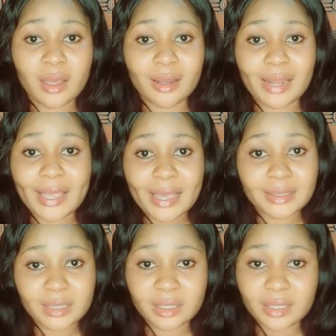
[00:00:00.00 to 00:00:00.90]
like I
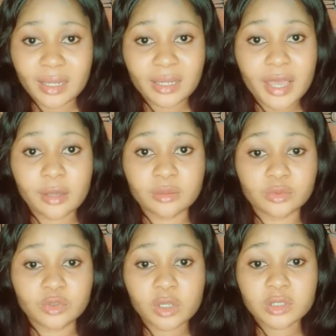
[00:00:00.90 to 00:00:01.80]
said earlier,
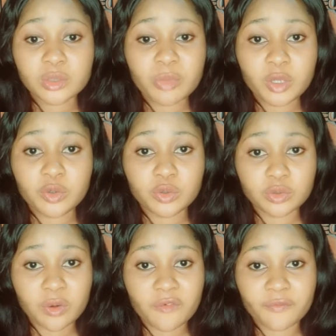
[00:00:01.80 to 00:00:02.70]
just make
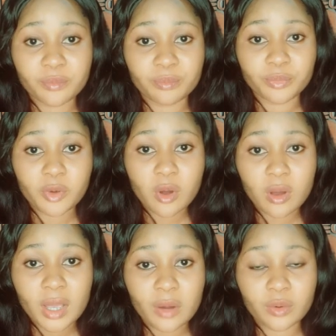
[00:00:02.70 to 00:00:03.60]
use of
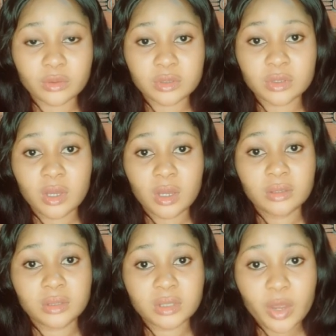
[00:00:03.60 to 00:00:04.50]
pure carrot
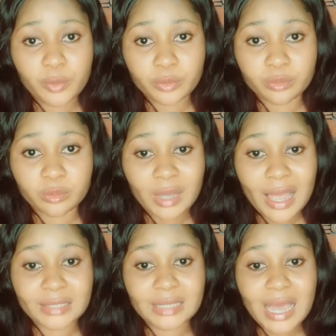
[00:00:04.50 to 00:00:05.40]
serum
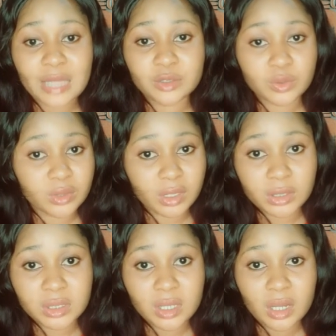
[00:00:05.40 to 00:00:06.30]
and add to
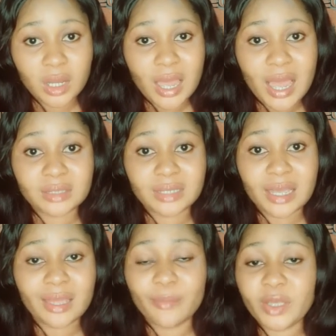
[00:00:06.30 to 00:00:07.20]
it, and
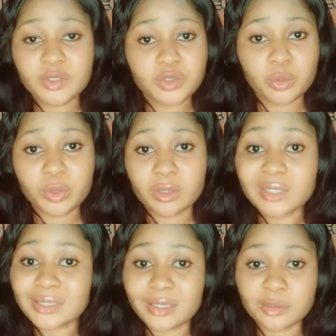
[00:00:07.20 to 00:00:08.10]
I bet you will
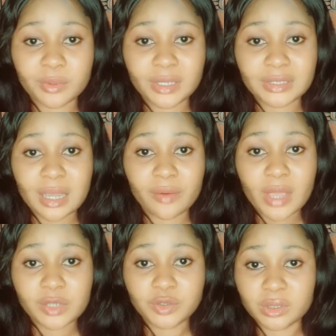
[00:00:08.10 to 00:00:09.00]
not experience that
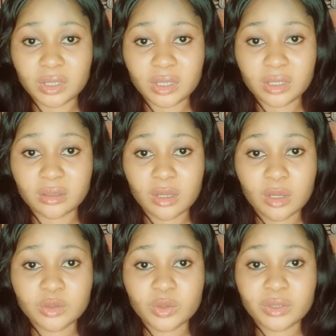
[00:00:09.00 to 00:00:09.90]
reaction again.
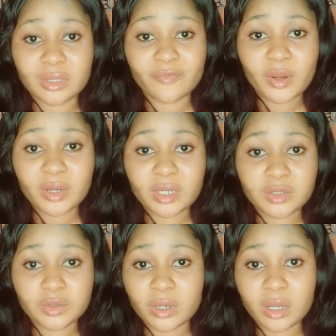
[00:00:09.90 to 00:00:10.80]
So it's a very
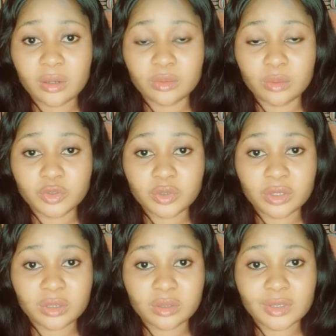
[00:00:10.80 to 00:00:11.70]
natural
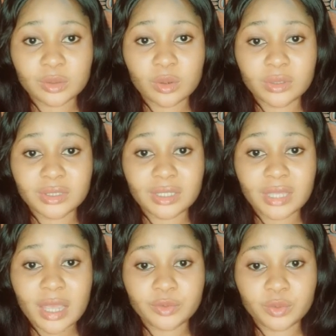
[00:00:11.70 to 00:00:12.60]
lotion. It doesn't contain
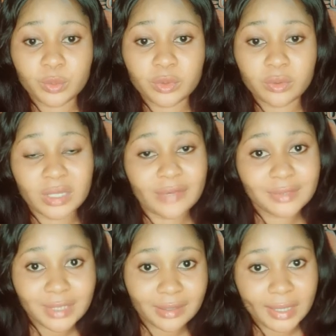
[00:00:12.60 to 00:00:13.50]
hydroquinone. I've
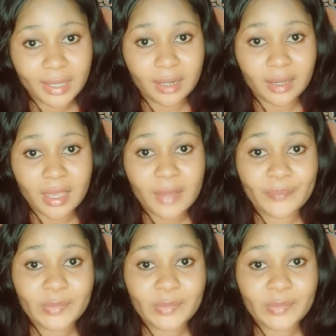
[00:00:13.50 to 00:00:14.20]
said that earlier.